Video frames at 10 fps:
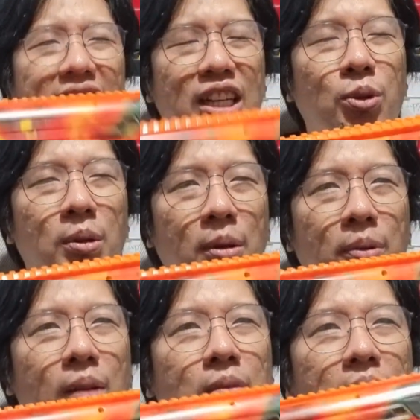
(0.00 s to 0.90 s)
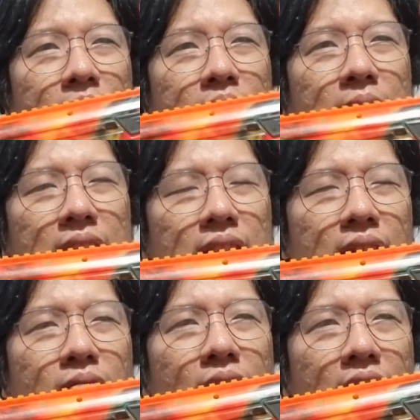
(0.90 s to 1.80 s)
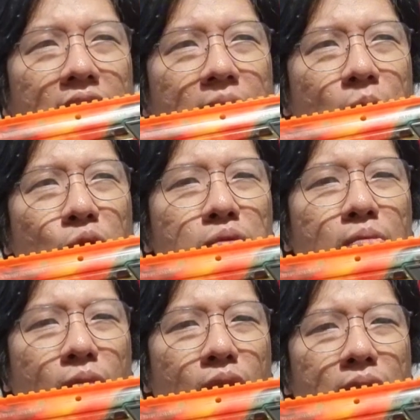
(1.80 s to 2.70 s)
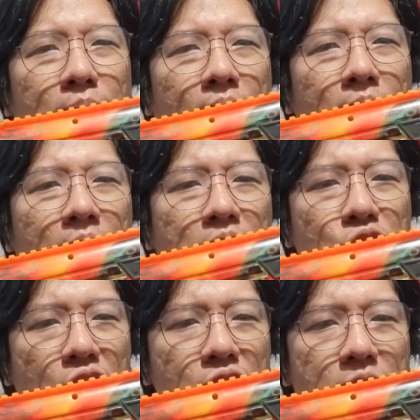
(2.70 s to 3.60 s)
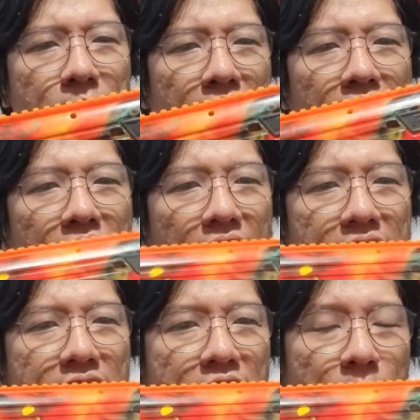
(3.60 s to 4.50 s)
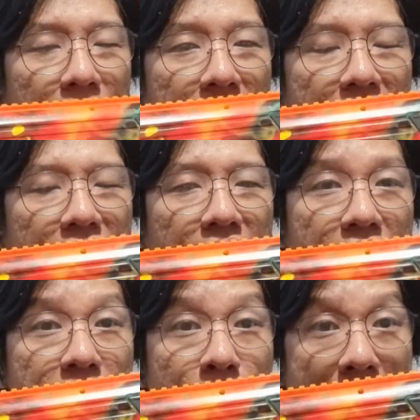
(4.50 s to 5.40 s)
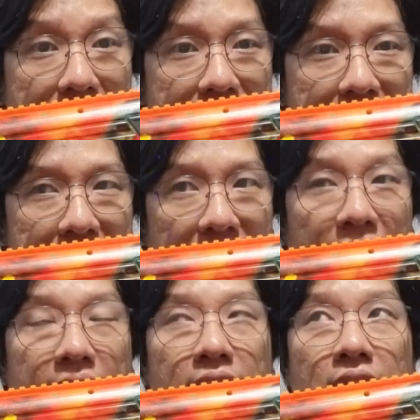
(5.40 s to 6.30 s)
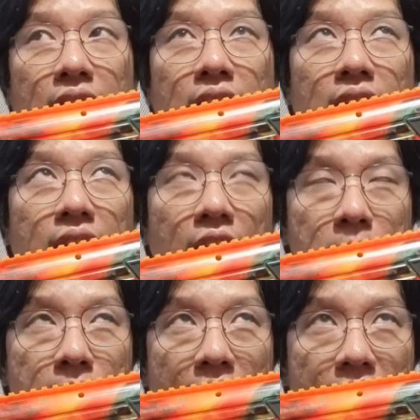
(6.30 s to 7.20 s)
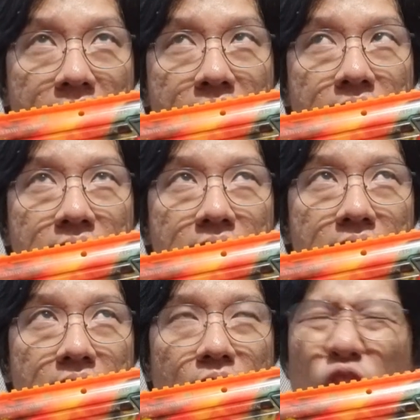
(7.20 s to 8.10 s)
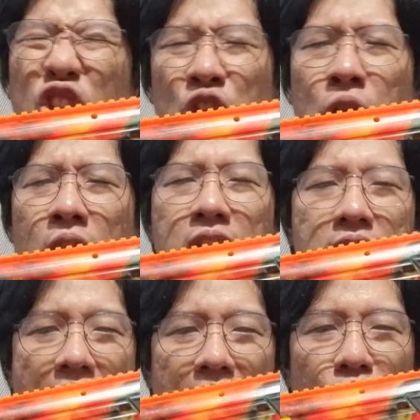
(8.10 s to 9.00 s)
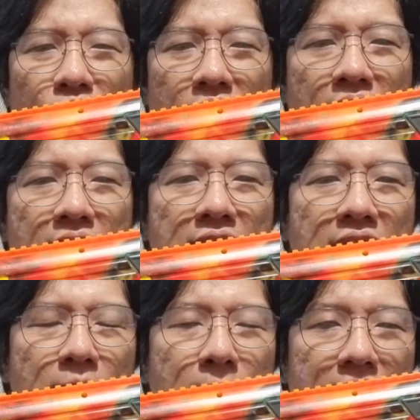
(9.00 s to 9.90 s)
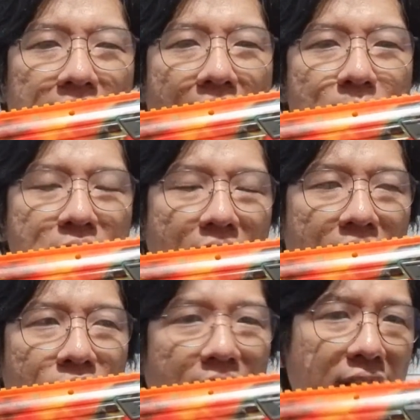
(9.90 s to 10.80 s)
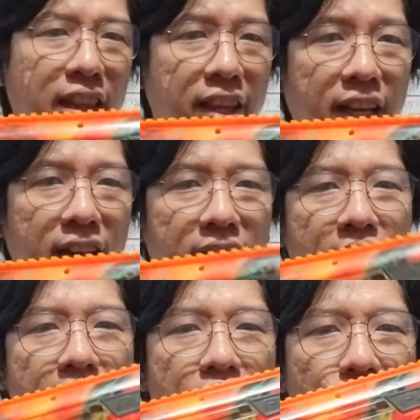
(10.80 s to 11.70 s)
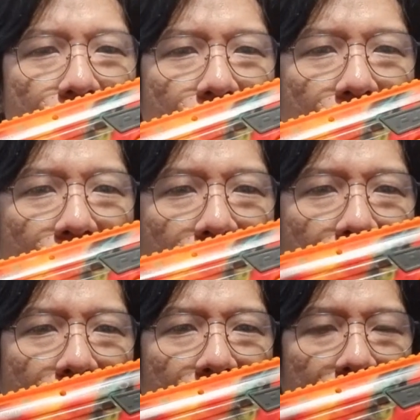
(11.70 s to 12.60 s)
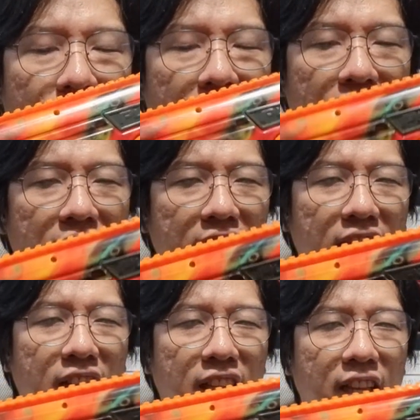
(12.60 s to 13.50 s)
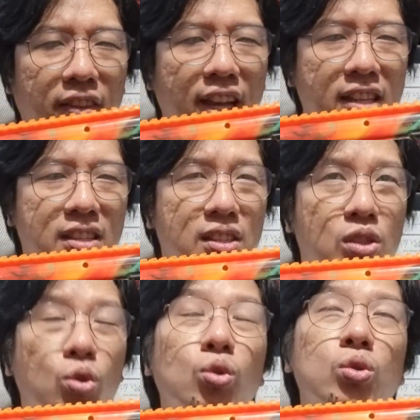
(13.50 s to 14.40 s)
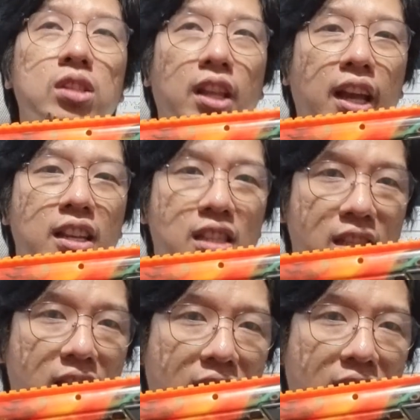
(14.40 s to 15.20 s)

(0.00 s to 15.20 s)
there will be a problem. But I think the most more problem is change the spring is the spring guide. It's plastic ABS. Oh no, it's nylon. But the tabs are very thin. So if it gets too stressed,